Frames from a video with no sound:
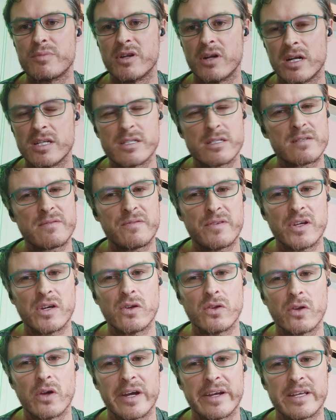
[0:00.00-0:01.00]
but I just
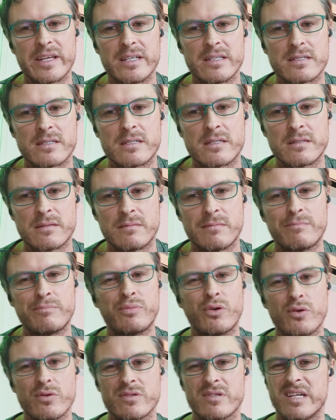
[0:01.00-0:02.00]
feel like it's
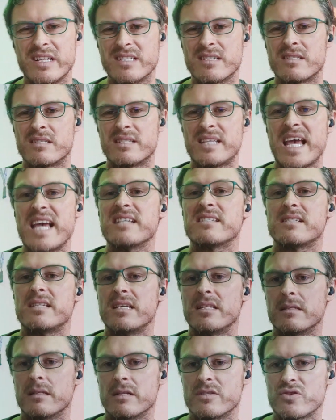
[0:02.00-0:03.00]

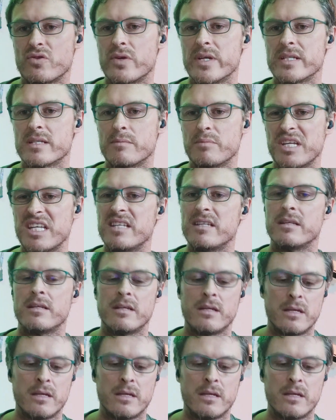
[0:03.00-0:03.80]
testing the joint a bit.